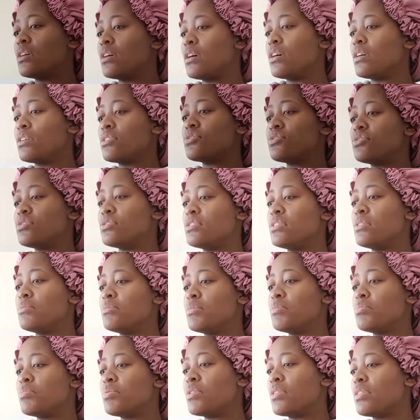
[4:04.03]
Actually, let me
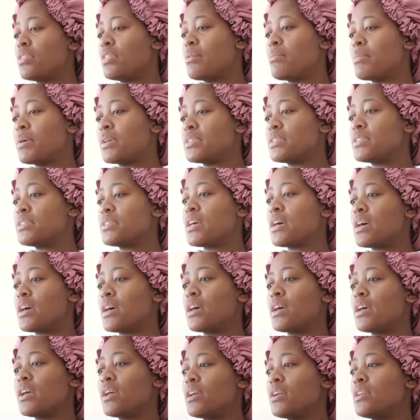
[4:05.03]
put them
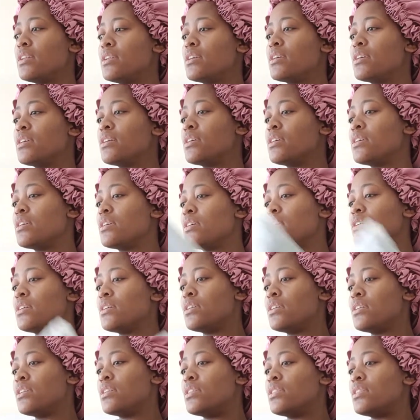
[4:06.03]
aside.
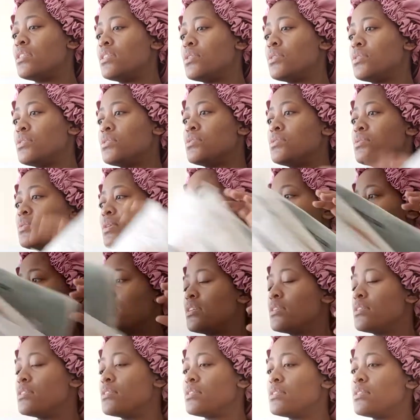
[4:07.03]
Those
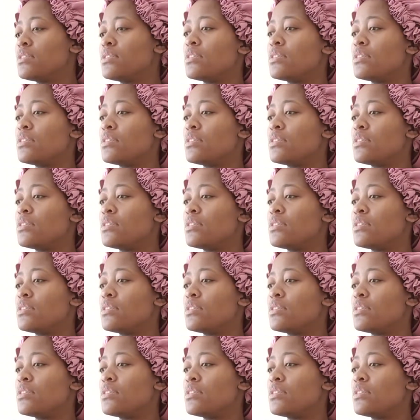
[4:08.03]
ones.